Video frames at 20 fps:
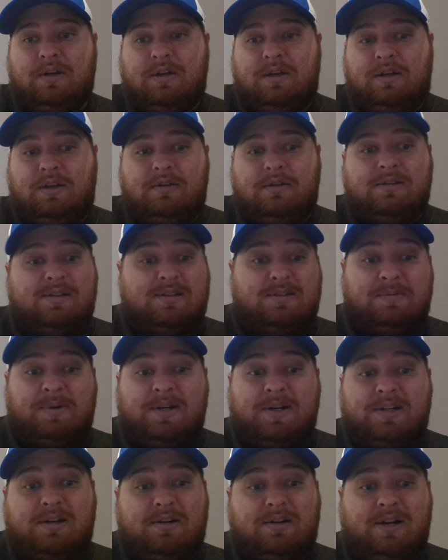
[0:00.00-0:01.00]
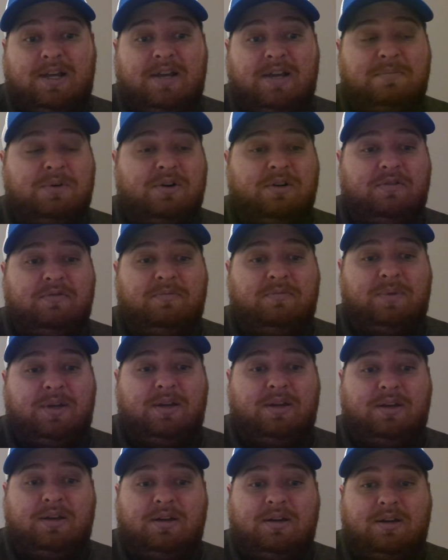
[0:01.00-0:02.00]
you suspected your neighbor of
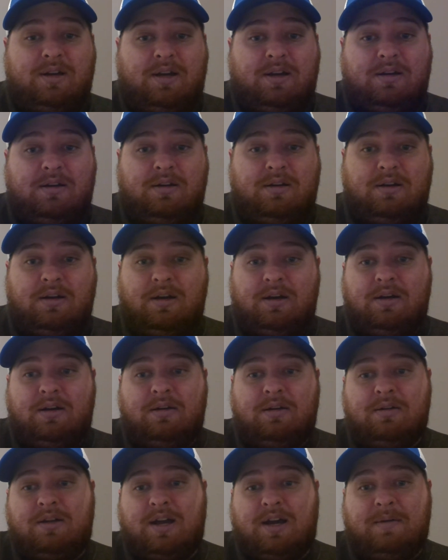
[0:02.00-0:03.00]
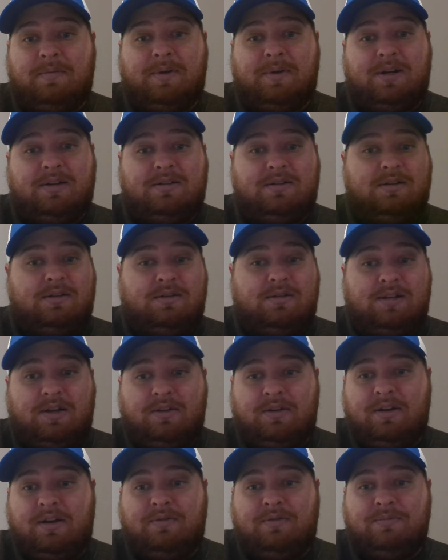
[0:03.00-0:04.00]
being a communist, you'd tell
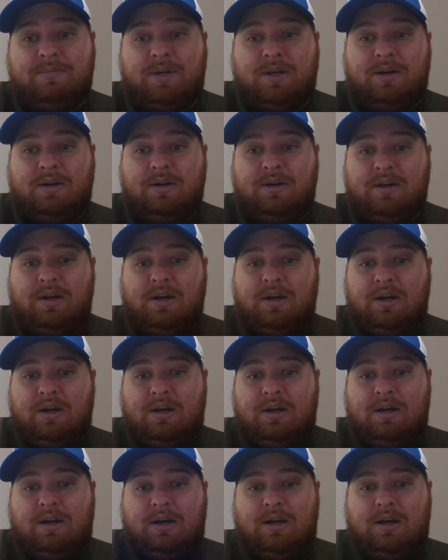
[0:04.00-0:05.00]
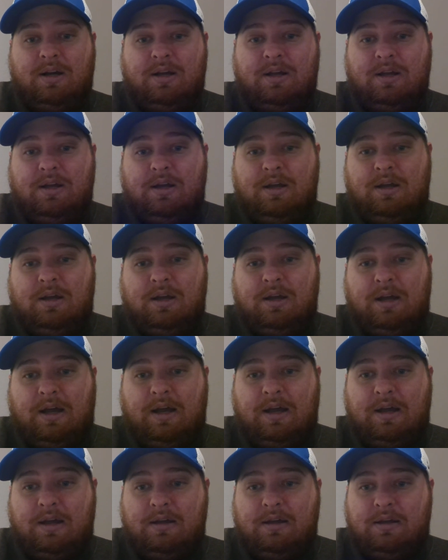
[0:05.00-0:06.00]
the government.
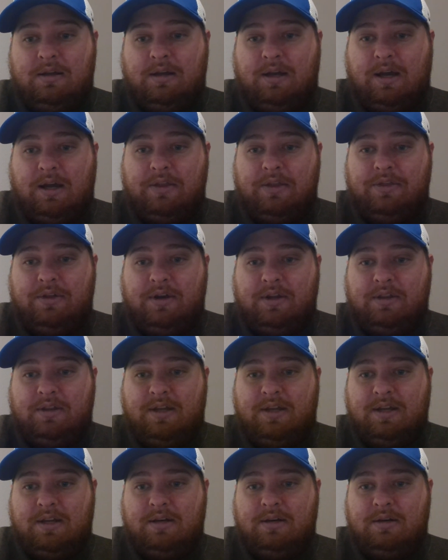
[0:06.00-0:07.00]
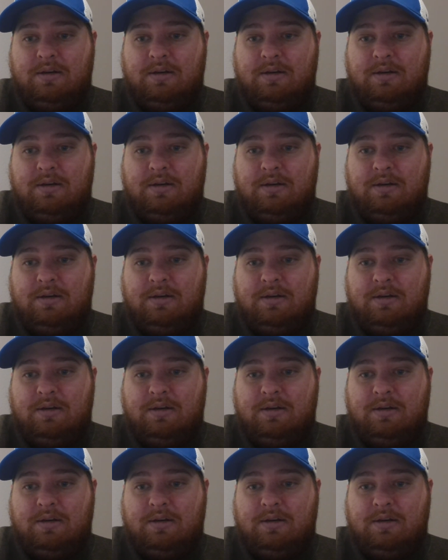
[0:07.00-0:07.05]
I thought that